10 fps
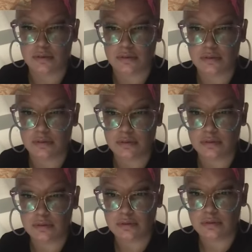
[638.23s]

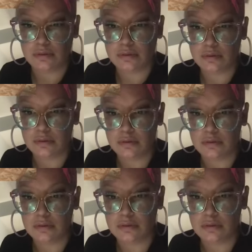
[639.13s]
(no one is talking)